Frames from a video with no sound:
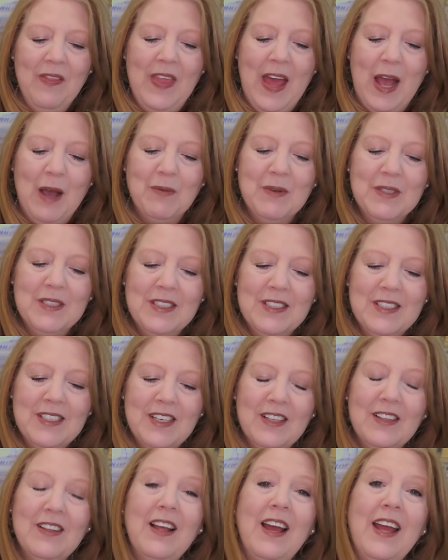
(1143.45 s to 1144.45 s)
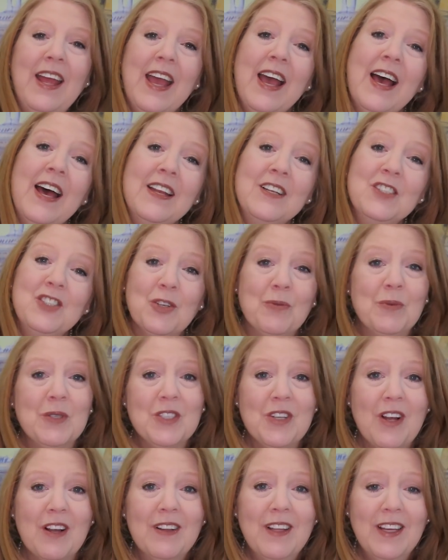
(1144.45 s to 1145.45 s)
That was until I had
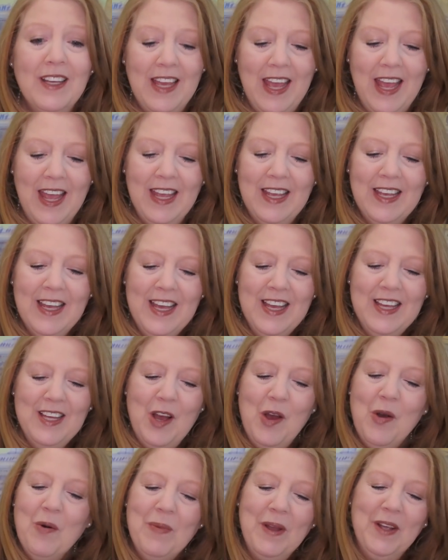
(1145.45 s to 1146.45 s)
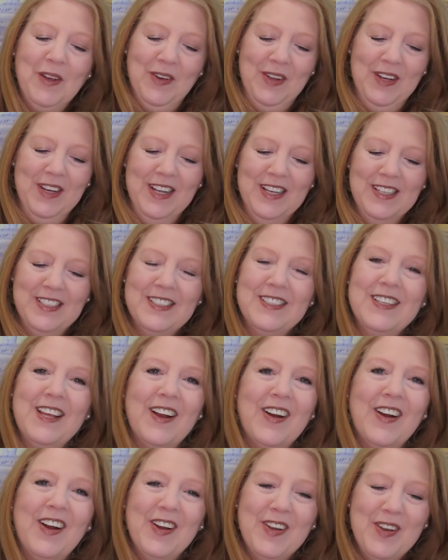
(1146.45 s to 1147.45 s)
German chocolate cake. Oh my goodness,
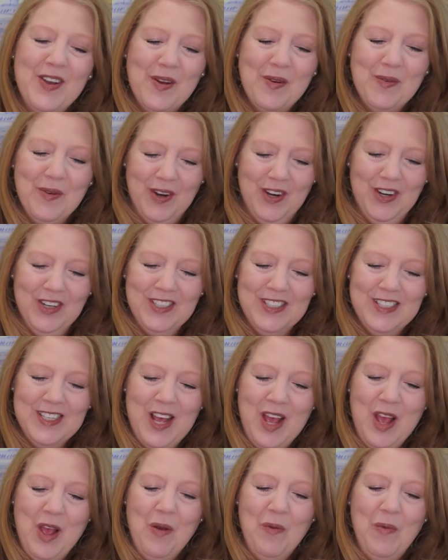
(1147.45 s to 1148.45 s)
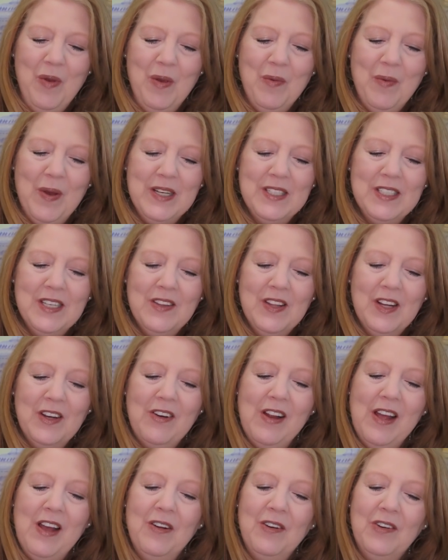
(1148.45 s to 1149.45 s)
there are no words. We went to the
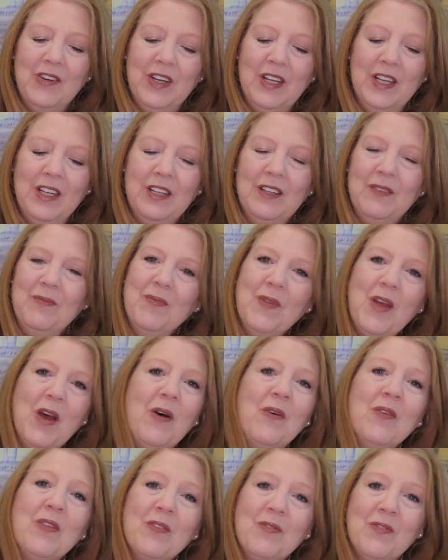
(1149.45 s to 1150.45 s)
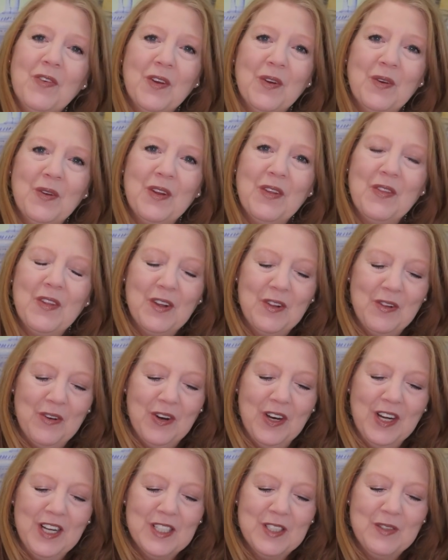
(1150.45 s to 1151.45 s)
Crown Grill. Oh, the food, the
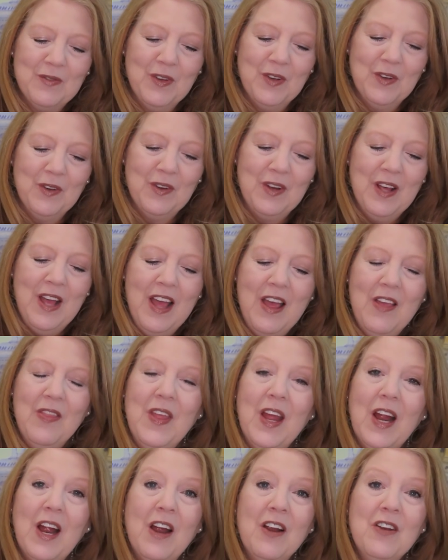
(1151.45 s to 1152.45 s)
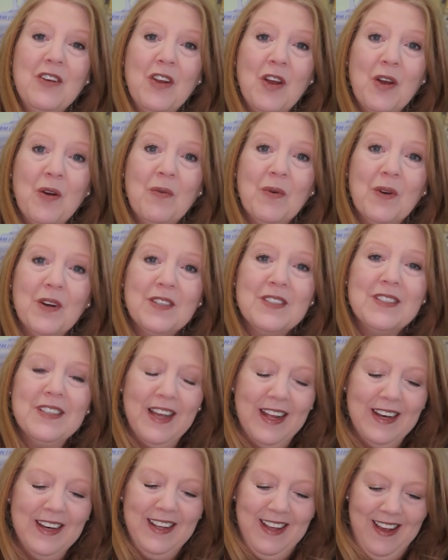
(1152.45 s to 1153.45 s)
glorious food. There are no words
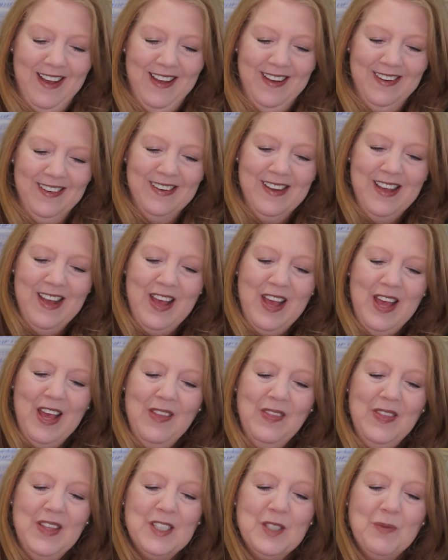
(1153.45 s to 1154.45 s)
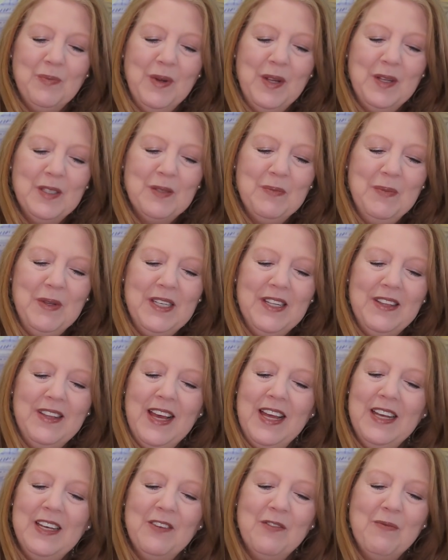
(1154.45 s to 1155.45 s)
yet again. This brings me to
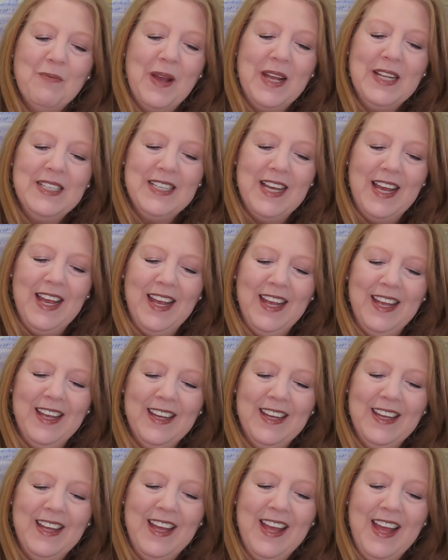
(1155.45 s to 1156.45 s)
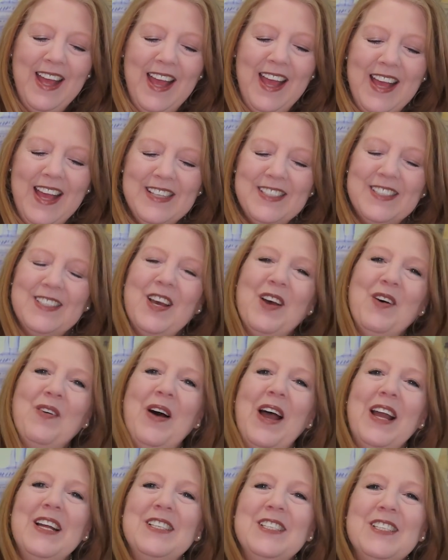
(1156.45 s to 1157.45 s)
the end of my day.
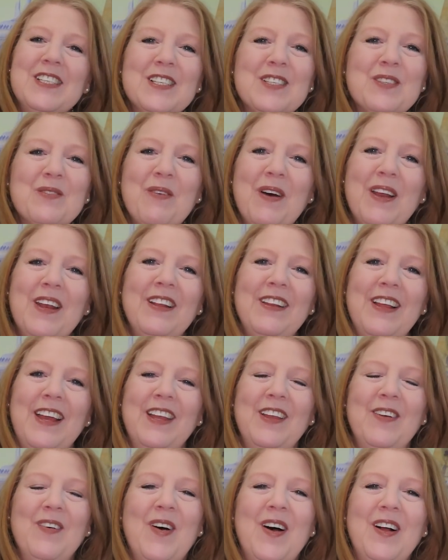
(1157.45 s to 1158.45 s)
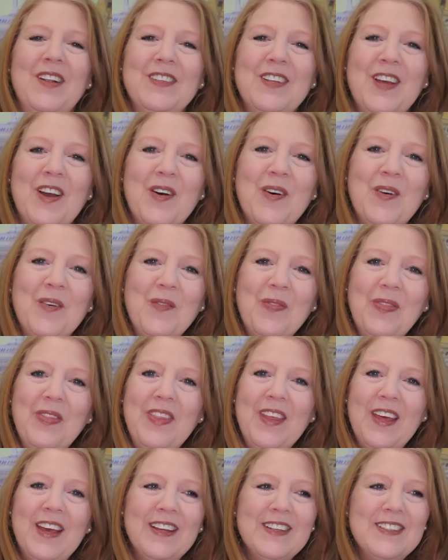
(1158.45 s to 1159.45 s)
So I just want to let you all know
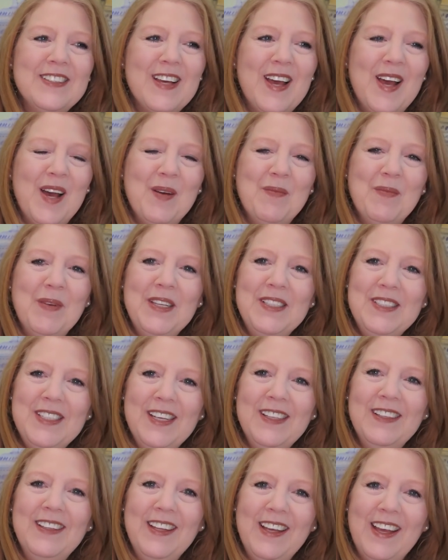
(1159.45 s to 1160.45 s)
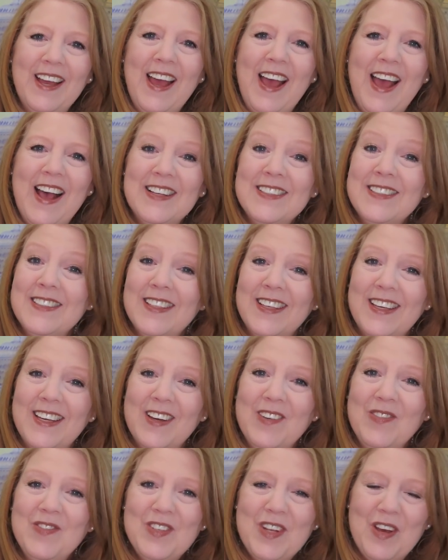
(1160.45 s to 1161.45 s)
that indeed Leah has the
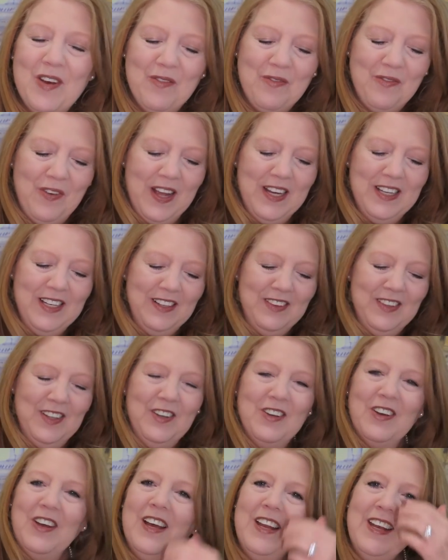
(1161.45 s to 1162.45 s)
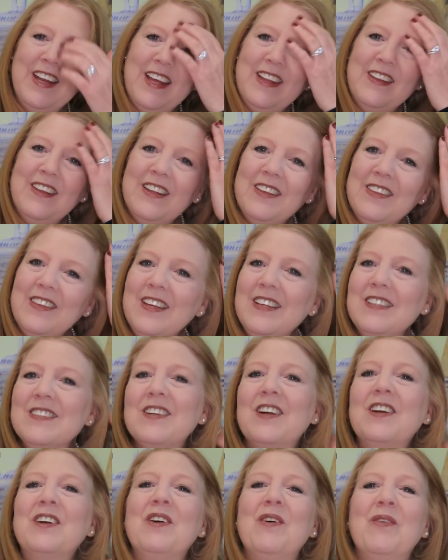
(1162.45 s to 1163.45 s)
gift of finding the good, and that
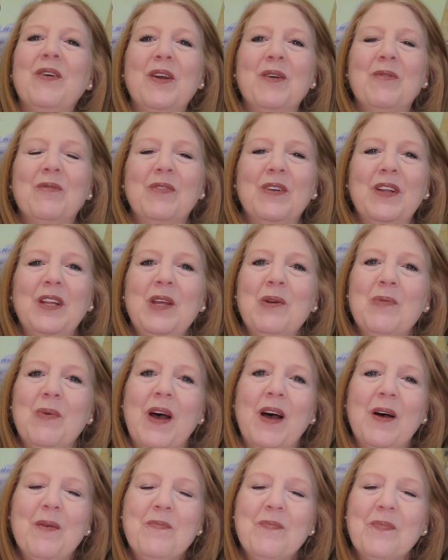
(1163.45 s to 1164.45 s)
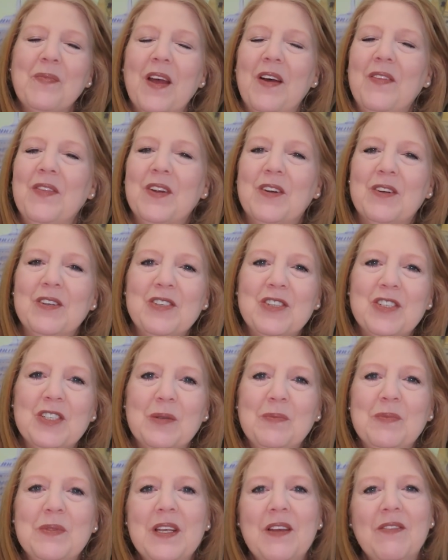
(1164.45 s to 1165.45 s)
things are going really well on the cruise
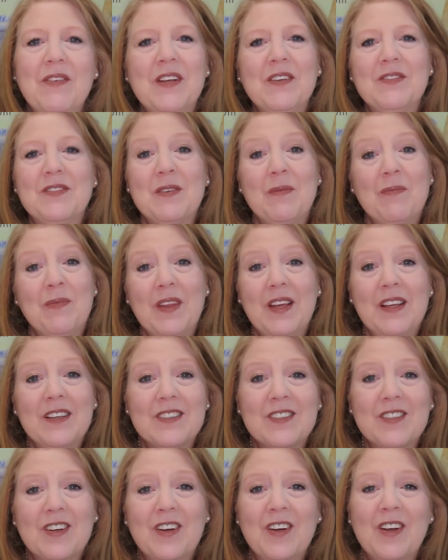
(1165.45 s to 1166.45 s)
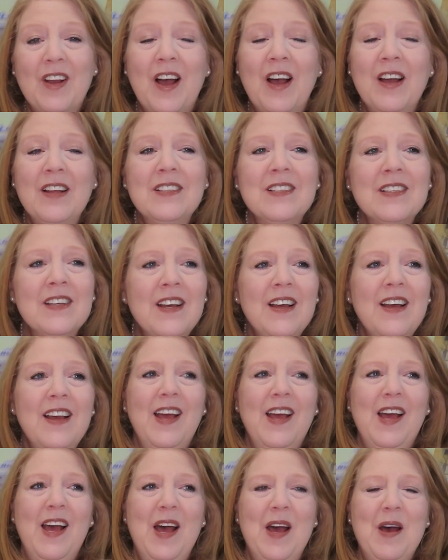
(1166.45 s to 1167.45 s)
ships, even if some things are not
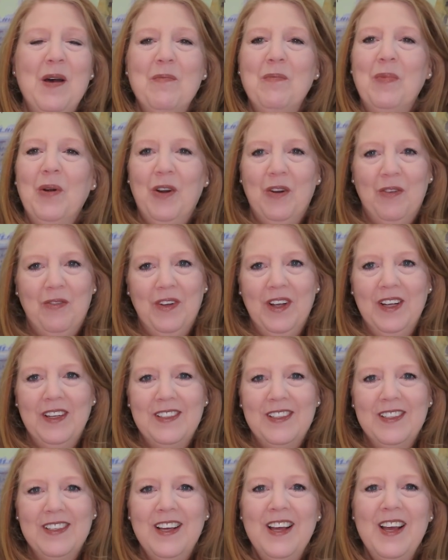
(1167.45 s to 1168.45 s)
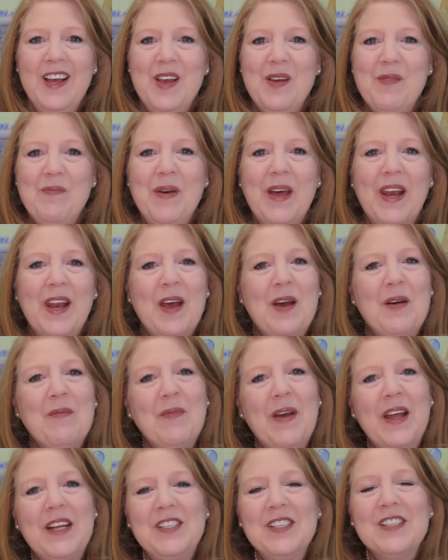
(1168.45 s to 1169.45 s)
perfect. But
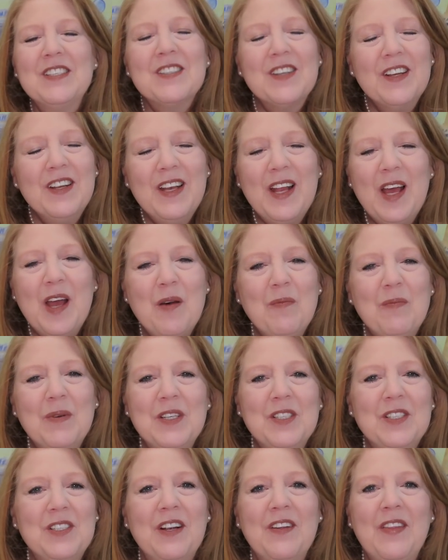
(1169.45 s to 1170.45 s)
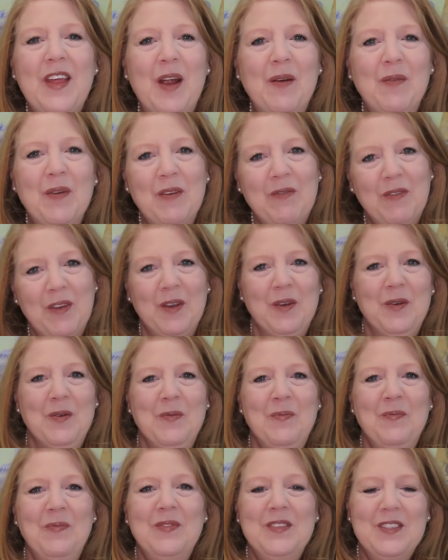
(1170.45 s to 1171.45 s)
I just couldn't help but share that
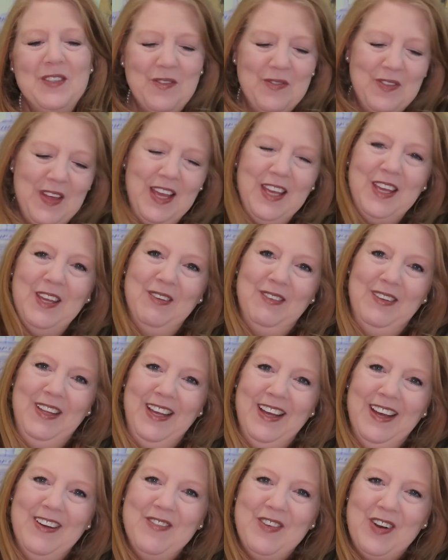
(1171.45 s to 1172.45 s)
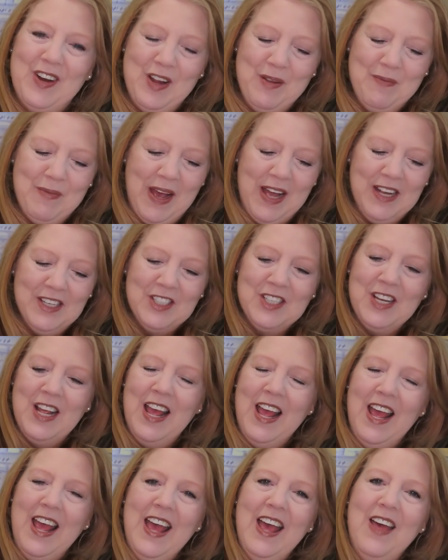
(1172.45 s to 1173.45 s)
review. So thank you, Leah, very much.
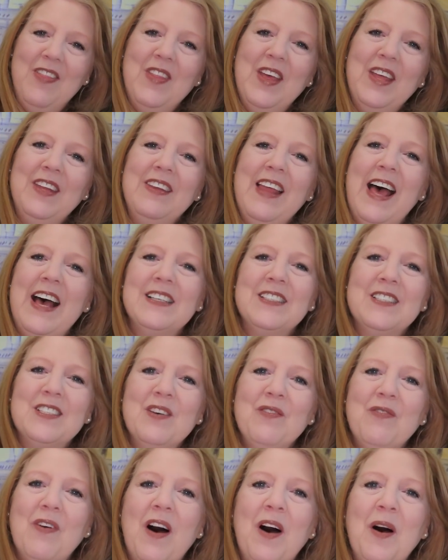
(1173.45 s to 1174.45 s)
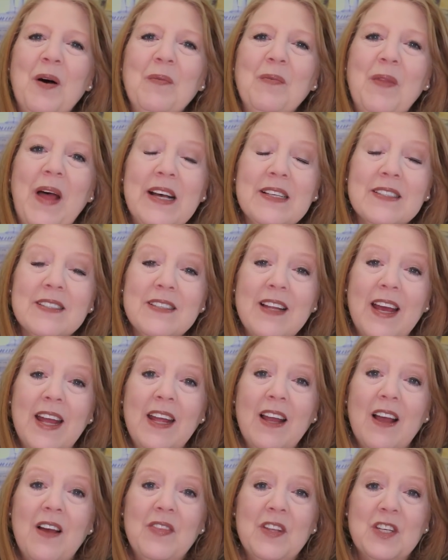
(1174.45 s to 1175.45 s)
And then last of all, last
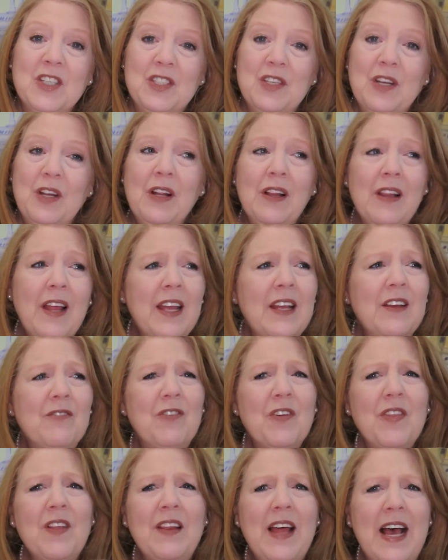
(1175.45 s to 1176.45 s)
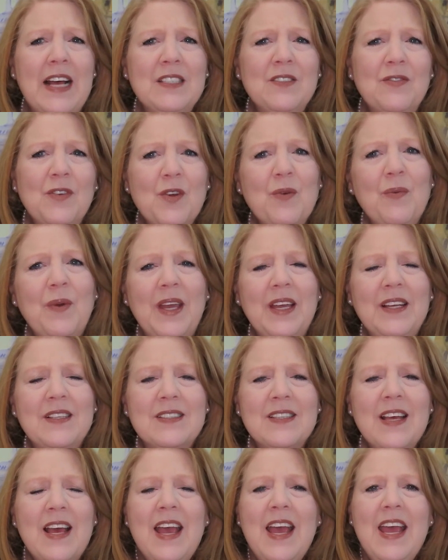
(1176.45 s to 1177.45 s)
night on this, like for the last few
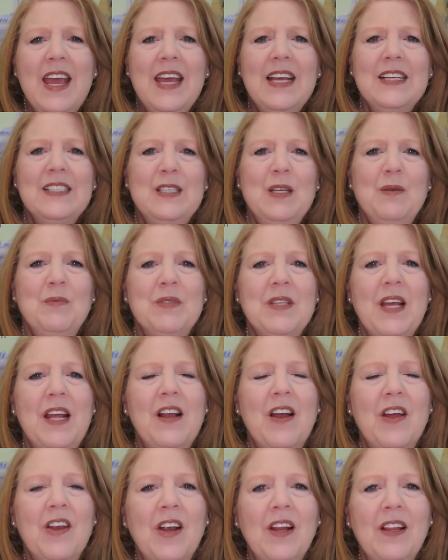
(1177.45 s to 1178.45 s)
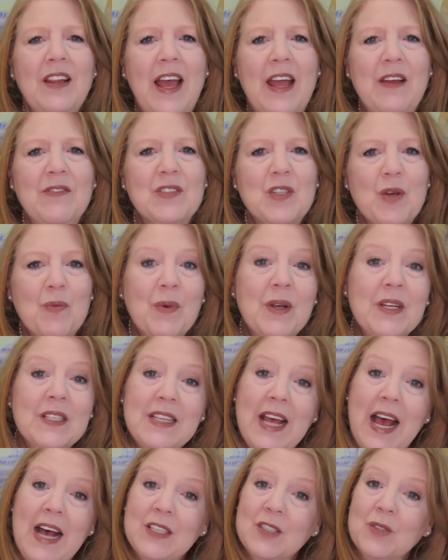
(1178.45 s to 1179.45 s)
weeks, it seems like on our live, someone
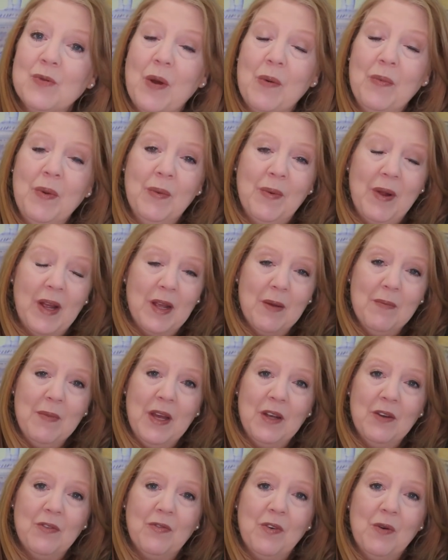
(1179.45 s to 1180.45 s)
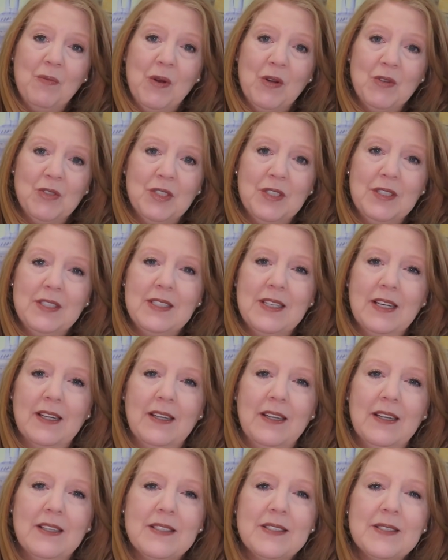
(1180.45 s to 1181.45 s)
has asked what we recommend for motion
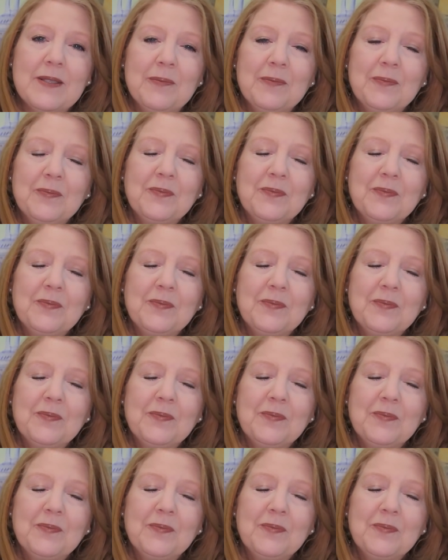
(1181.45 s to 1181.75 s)
sickness.